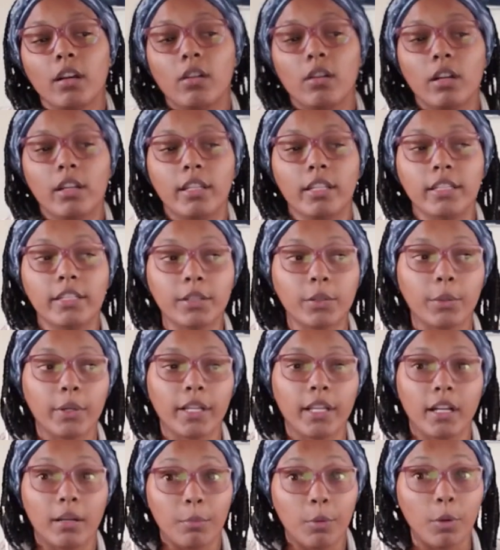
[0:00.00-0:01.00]
on the
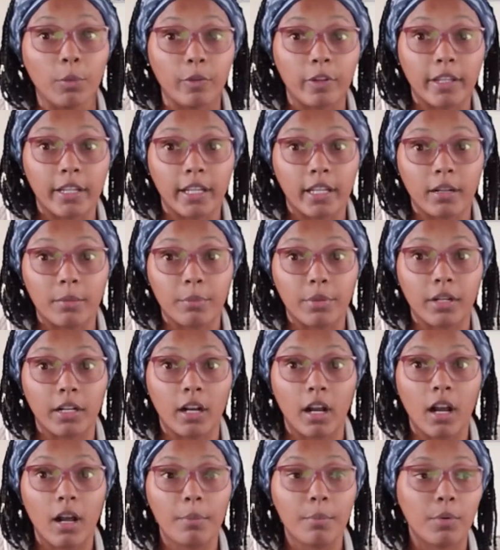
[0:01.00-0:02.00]
story that I'm hopefully going to put
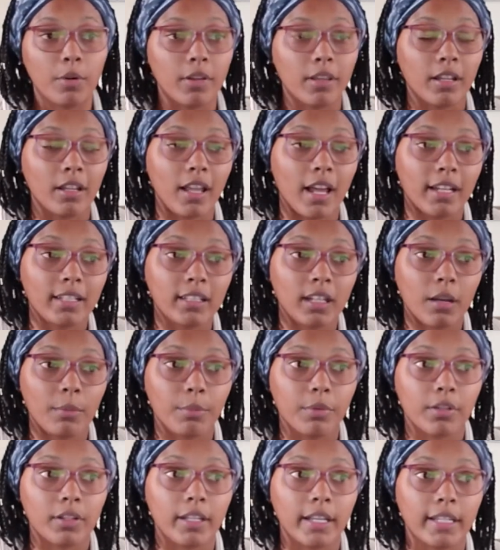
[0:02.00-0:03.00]
up on the last
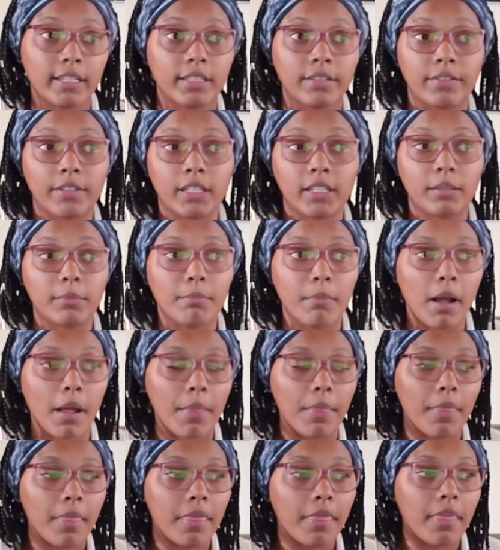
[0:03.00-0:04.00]
couple of days of this
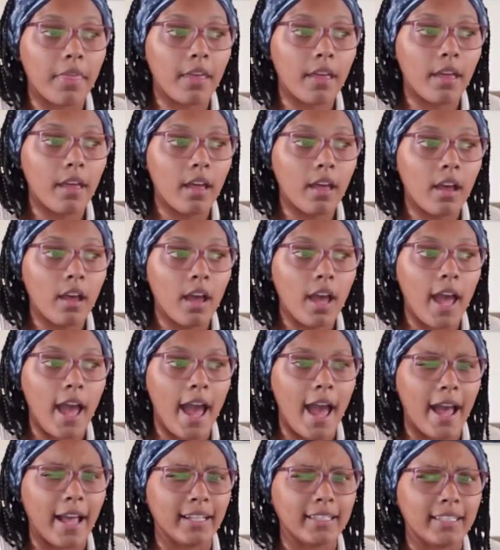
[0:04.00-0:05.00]
month
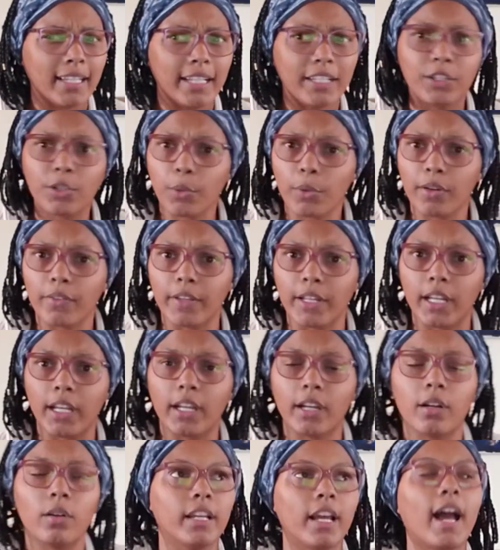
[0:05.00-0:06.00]
as a story
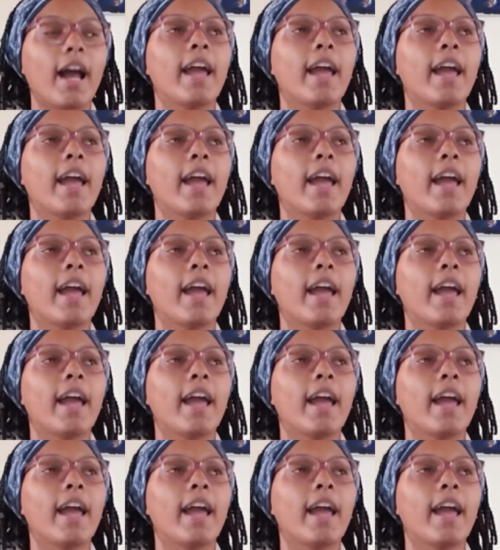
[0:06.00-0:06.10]
video.